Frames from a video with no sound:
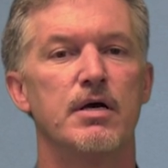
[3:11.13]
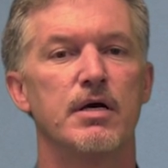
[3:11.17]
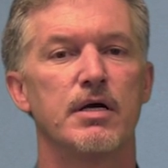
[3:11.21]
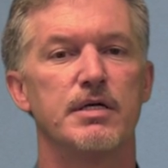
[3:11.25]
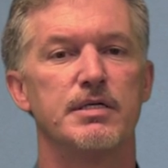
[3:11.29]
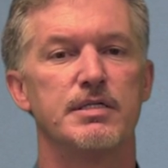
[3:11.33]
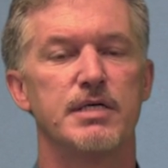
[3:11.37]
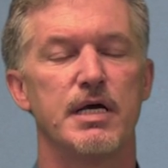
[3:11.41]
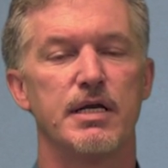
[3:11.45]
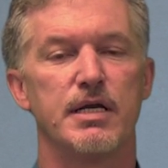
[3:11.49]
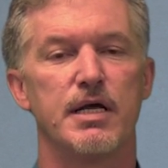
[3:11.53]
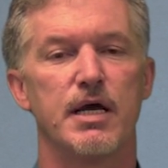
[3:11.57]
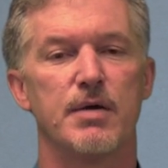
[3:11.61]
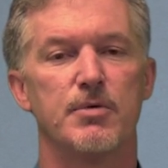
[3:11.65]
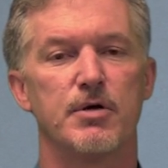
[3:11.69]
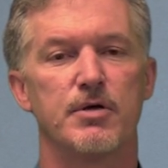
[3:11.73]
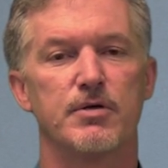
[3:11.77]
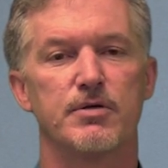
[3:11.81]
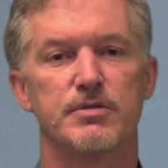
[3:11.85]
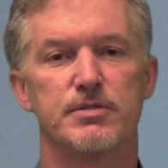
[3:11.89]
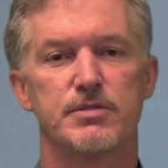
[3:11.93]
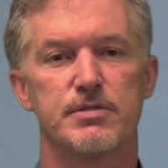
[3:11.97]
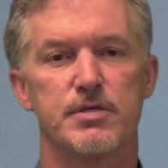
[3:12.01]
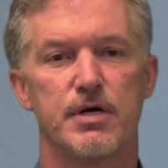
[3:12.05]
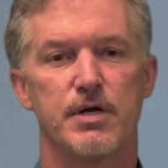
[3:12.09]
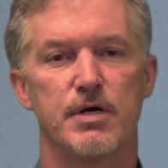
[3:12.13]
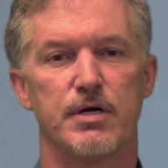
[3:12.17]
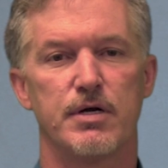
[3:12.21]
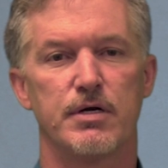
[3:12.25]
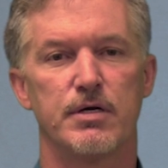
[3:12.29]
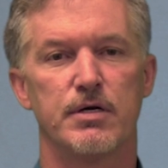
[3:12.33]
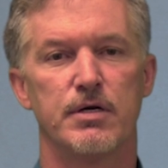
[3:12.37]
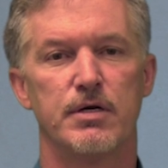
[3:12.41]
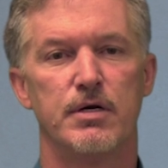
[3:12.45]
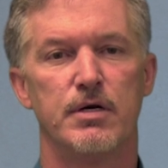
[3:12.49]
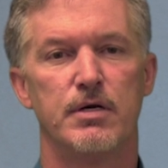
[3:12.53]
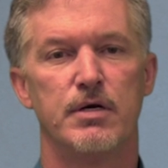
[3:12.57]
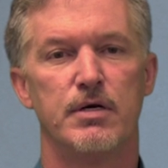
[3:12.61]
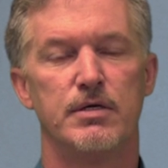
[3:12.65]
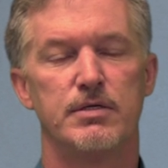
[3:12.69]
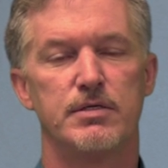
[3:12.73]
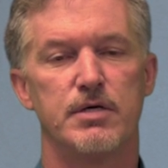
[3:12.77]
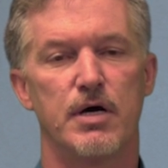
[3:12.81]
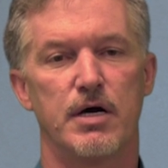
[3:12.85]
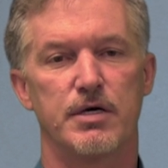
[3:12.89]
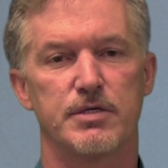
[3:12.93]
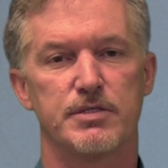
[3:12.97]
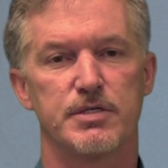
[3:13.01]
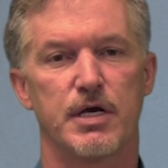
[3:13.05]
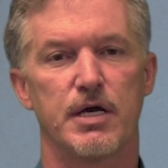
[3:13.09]
contain chemicals that are
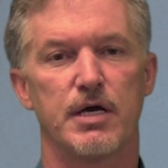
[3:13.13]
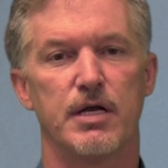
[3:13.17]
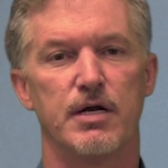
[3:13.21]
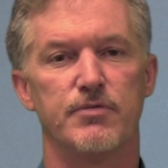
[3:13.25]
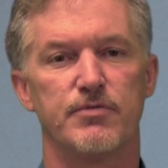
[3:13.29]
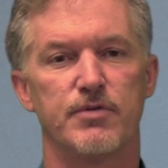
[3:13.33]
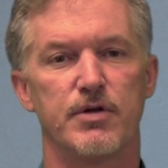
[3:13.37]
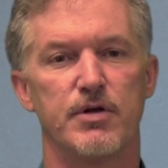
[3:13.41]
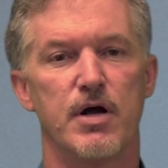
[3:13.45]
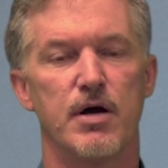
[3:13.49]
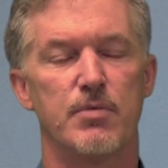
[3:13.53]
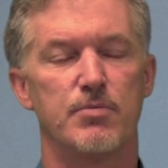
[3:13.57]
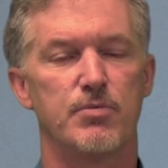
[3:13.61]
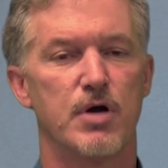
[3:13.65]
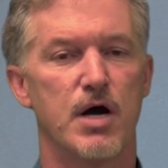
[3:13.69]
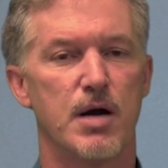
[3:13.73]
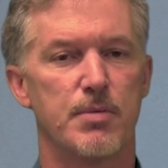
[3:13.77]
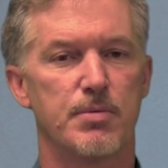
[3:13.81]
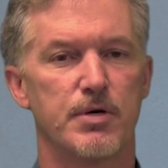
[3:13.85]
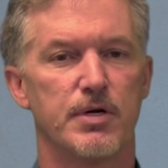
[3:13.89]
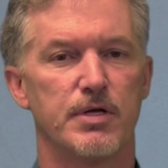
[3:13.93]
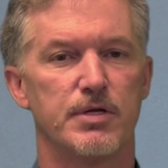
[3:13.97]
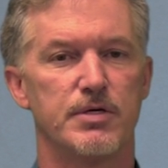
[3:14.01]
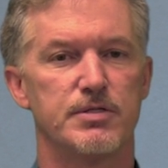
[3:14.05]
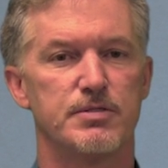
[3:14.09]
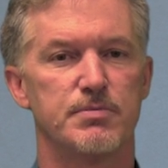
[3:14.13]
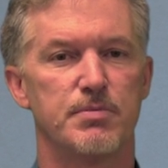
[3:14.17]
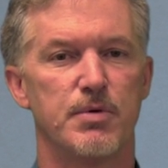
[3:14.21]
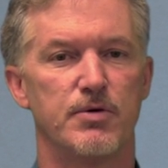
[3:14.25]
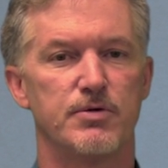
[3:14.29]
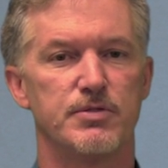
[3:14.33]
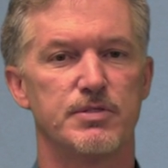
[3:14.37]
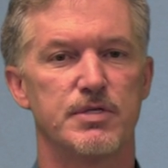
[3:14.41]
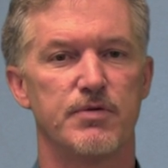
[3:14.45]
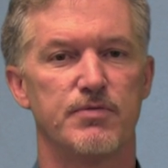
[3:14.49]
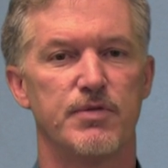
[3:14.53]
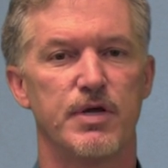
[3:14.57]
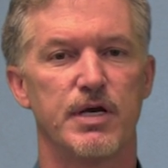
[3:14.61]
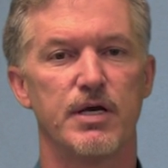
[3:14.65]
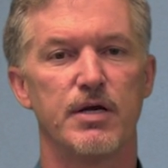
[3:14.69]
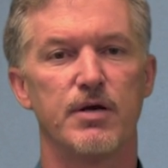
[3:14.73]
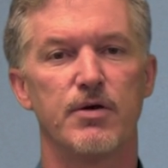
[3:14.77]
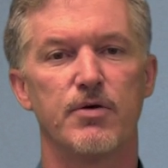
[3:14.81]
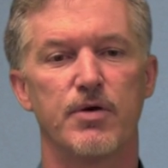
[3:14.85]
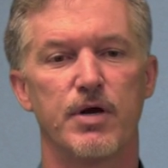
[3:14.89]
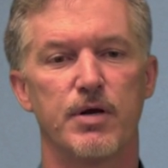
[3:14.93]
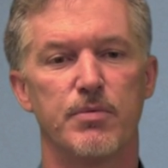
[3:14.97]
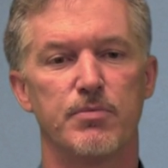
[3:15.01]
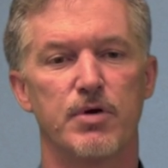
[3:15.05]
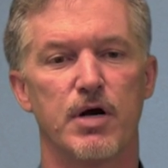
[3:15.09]
toxic, and if they're not properly disposed of, they can
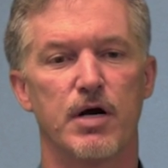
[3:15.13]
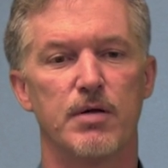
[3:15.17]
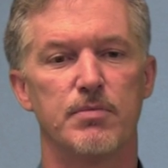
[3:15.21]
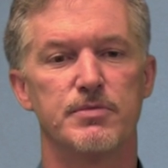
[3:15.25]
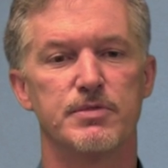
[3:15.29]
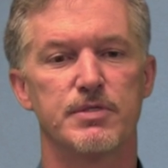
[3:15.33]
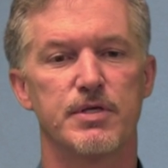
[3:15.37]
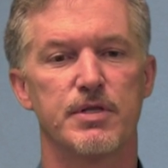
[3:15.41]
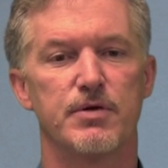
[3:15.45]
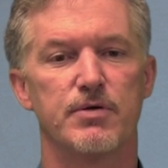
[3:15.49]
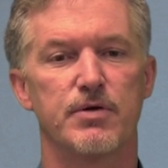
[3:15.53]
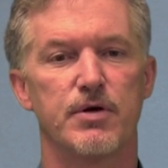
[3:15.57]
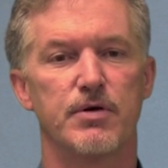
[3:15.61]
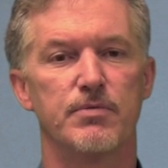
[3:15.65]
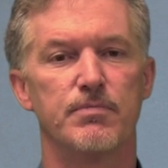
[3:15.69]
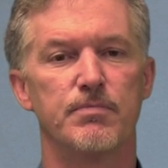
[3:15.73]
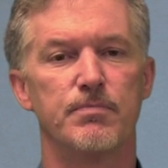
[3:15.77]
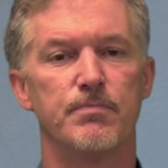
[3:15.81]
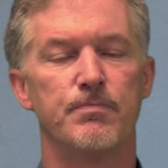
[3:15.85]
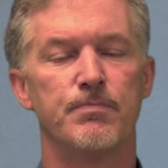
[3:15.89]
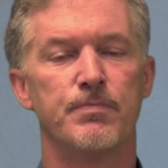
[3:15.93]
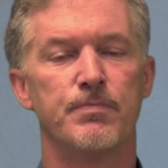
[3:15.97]
create problems of their own.